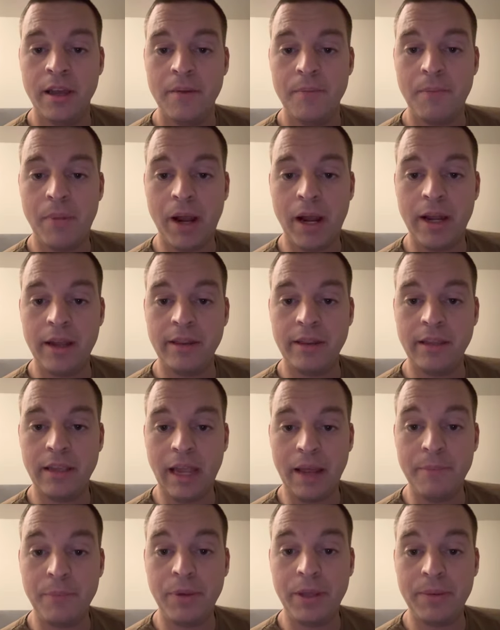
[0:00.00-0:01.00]
by the
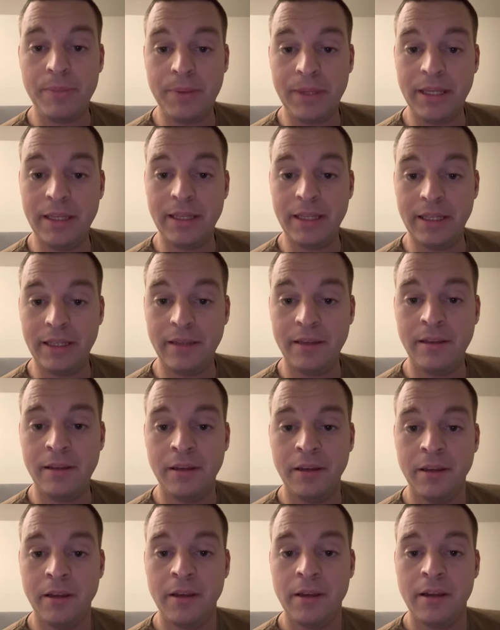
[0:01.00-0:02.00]
MPB League
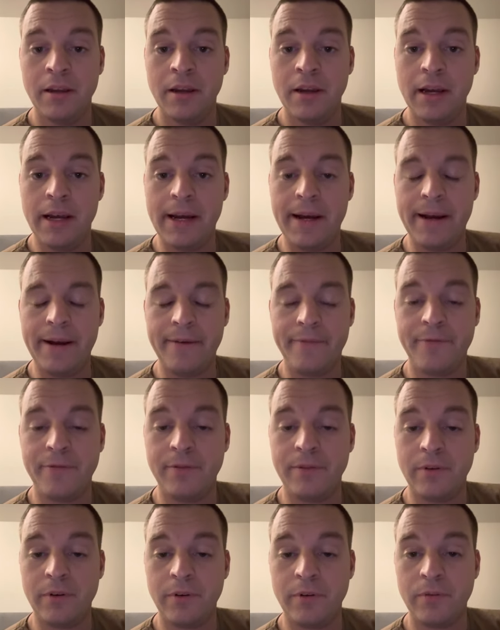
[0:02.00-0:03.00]

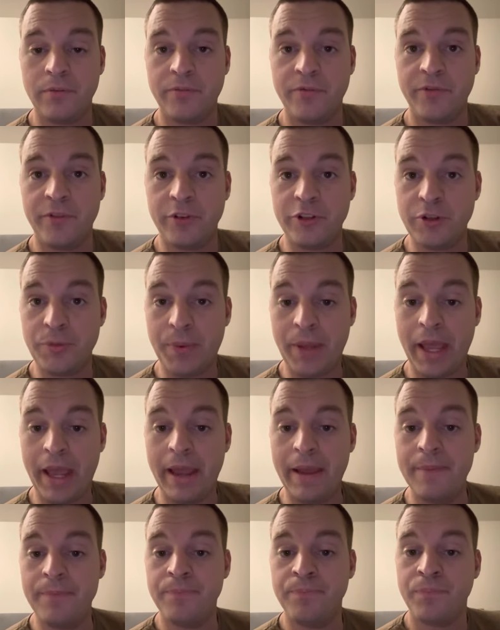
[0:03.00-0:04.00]
for
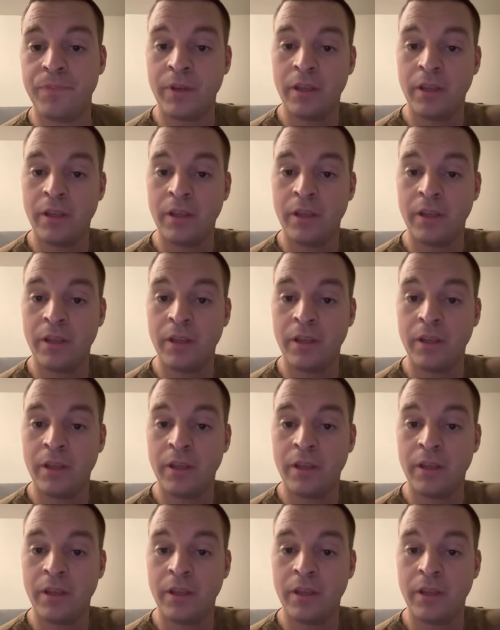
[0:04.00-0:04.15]
Japan,